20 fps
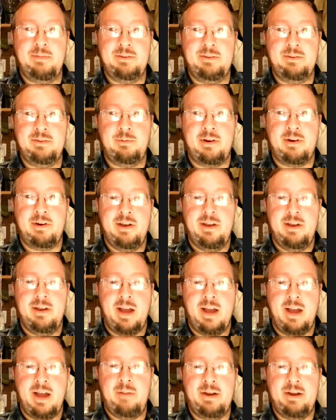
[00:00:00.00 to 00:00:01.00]
is where
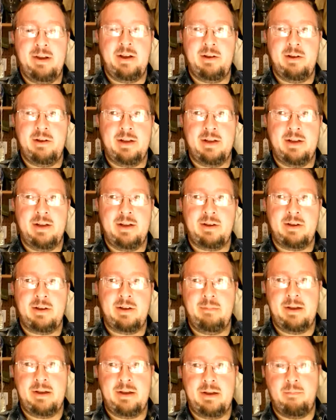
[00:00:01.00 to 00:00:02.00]
I'm making
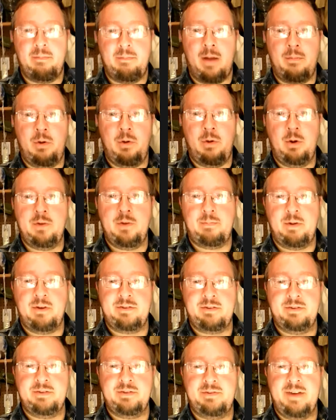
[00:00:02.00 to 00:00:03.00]
a mold of a
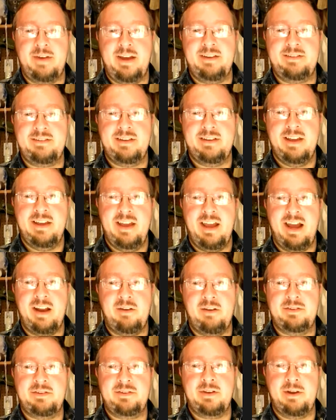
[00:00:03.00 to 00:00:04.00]
person's face, and
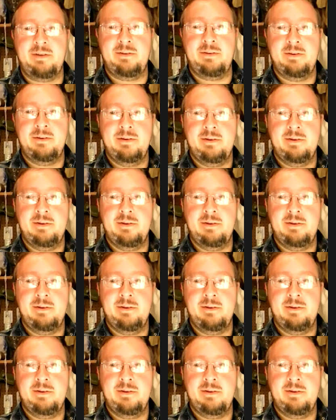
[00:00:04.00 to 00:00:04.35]
all of a sudden,